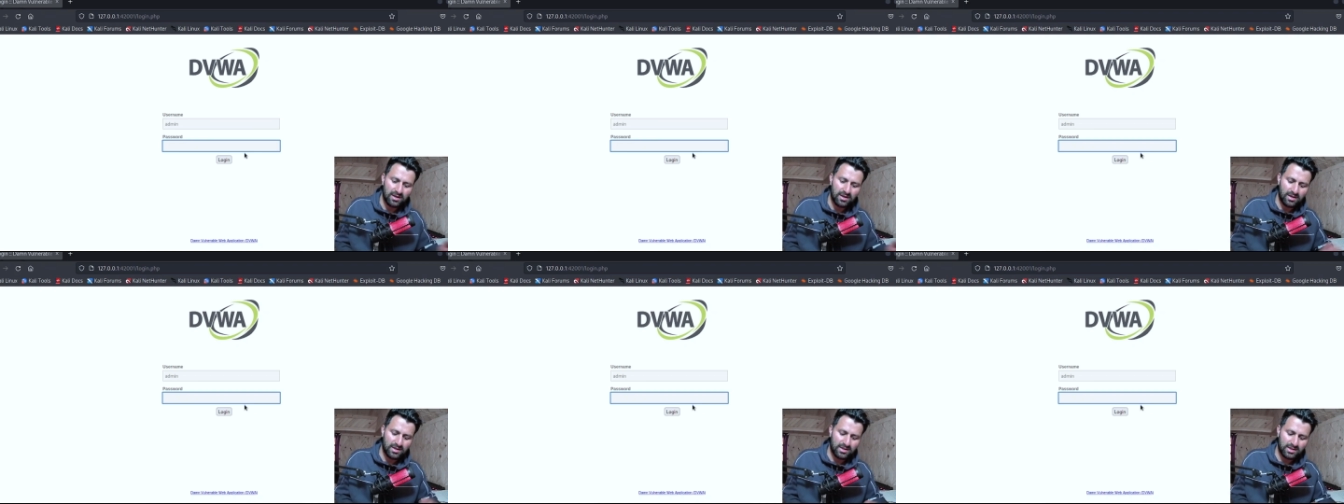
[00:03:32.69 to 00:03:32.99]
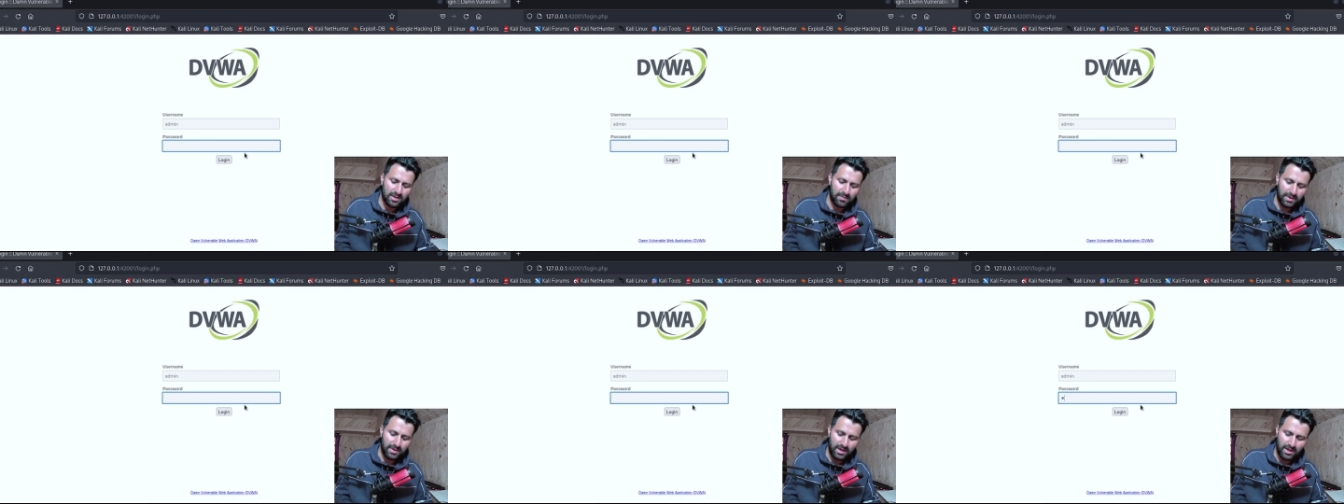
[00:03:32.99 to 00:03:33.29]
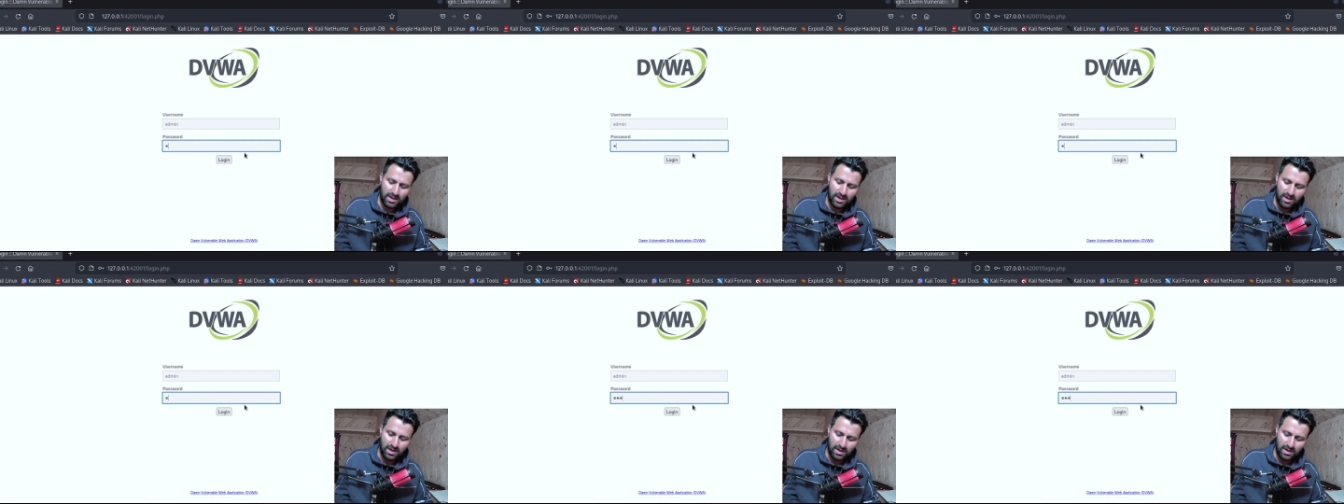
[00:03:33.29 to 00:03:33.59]

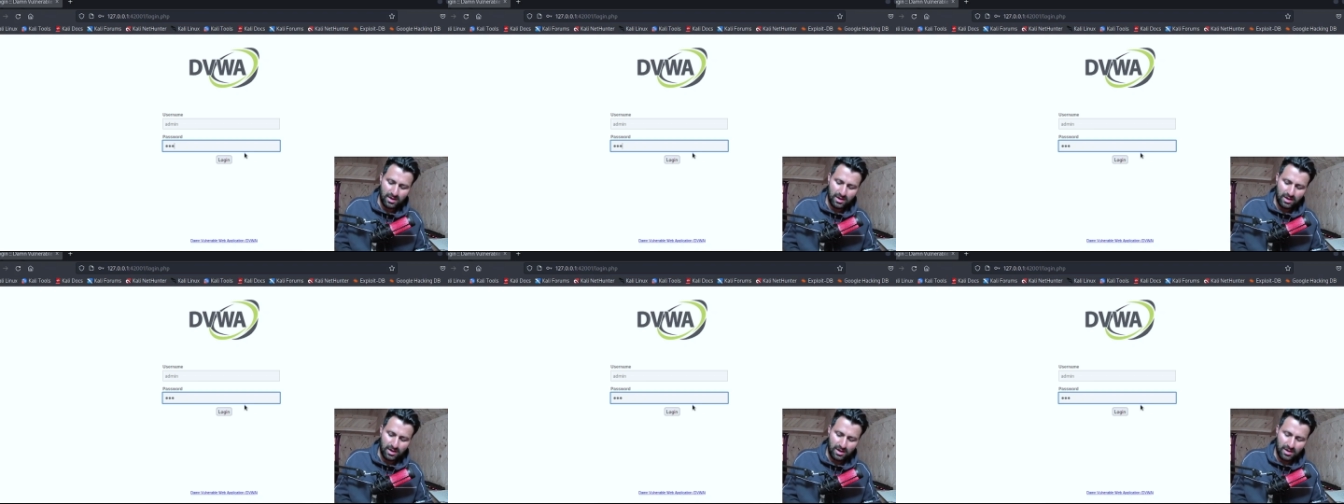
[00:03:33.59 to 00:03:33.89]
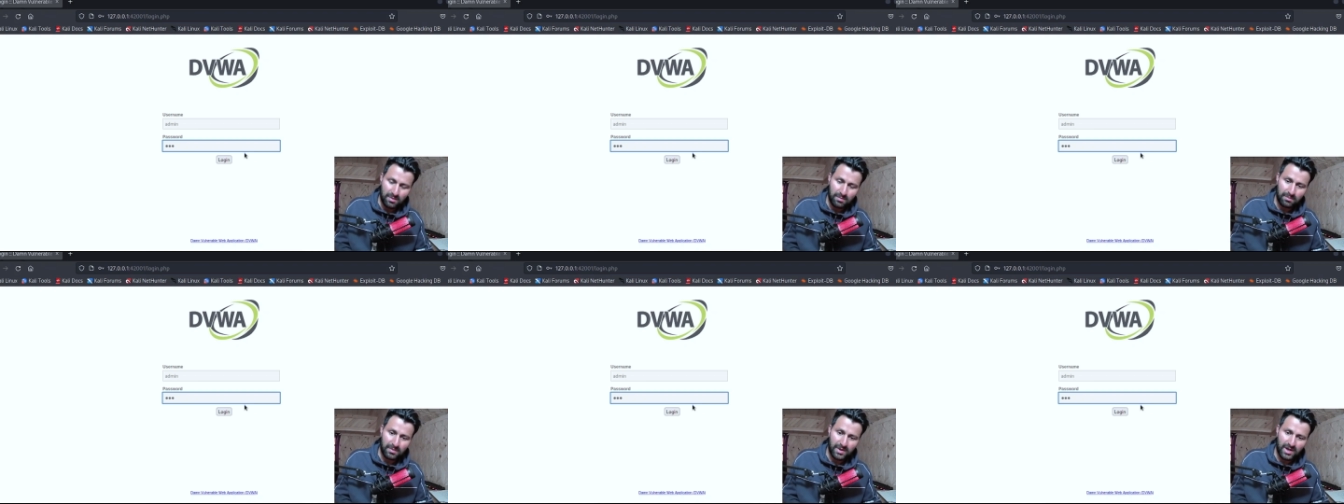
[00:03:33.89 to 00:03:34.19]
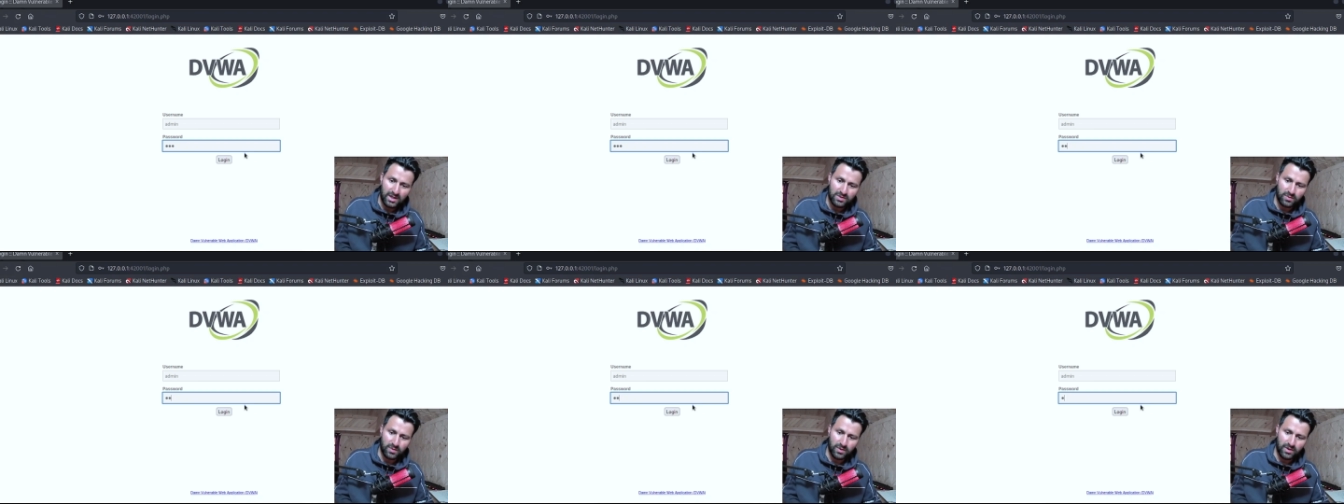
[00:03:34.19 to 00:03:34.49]
simply
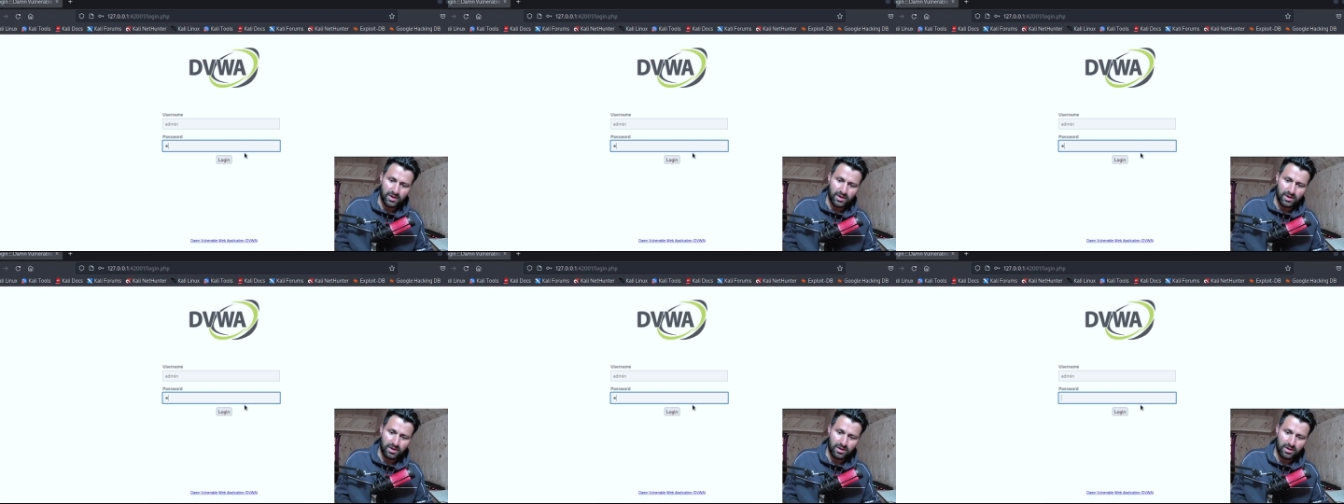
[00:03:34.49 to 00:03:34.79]
password